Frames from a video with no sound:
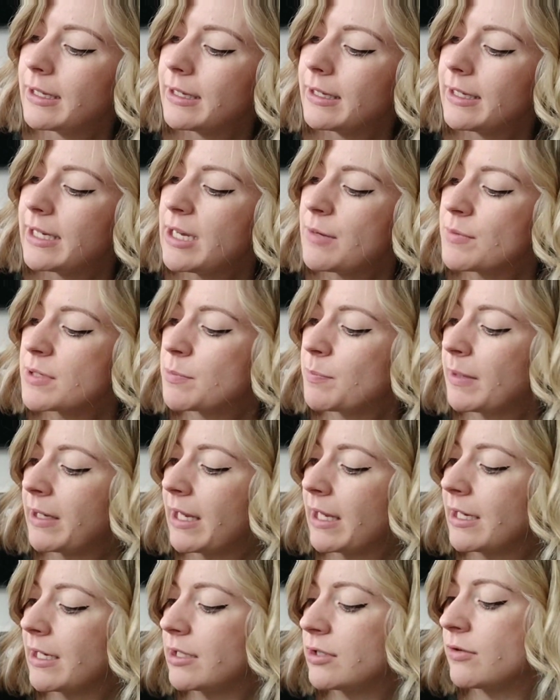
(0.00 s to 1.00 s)
He was
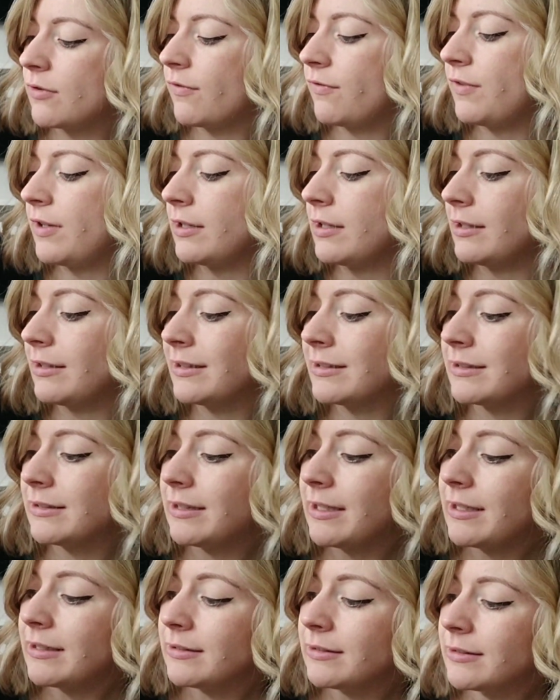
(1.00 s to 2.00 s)
beginning to feel a
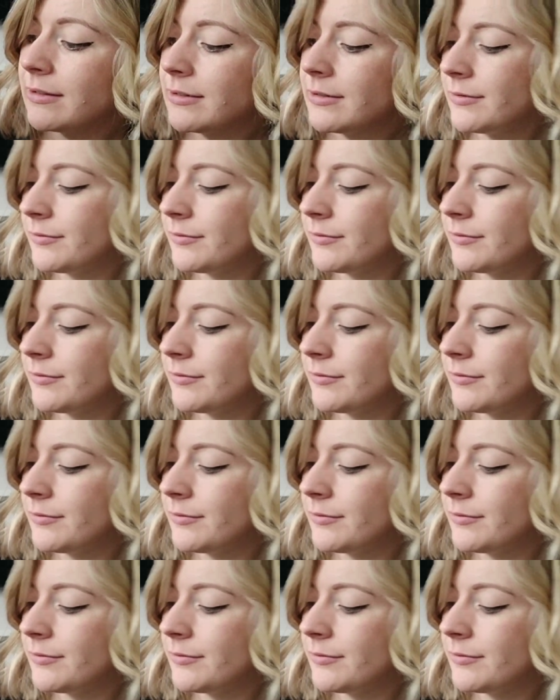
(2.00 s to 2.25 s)
little ill.